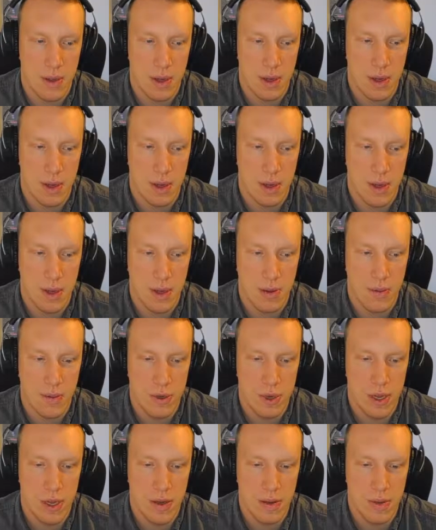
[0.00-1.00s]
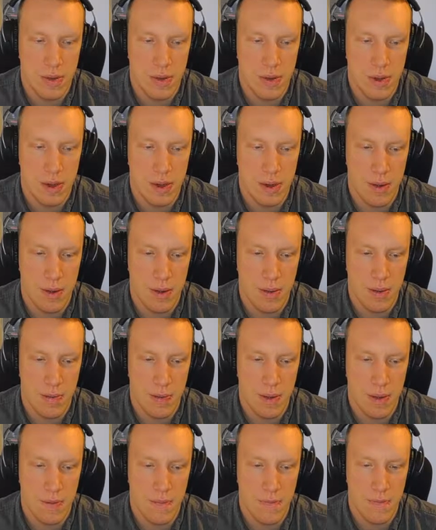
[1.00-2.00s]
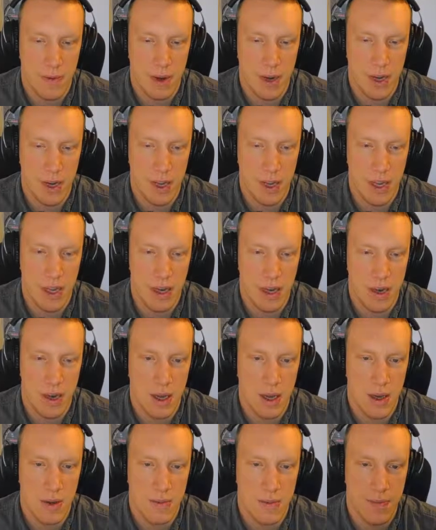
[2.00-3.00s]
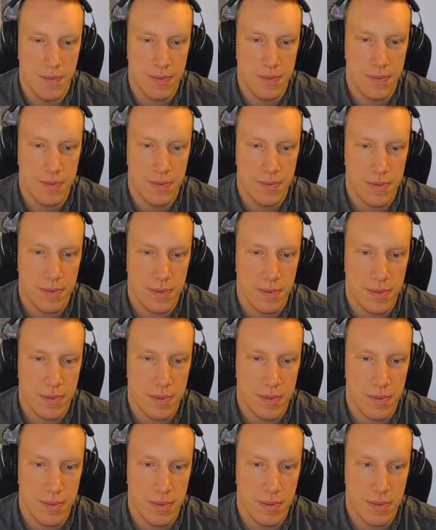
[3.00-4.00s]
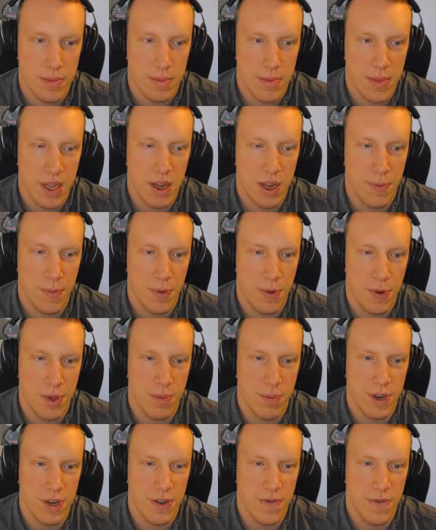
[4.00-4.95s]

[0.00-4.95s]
Uh, we are be friendly, nah. They are pretty much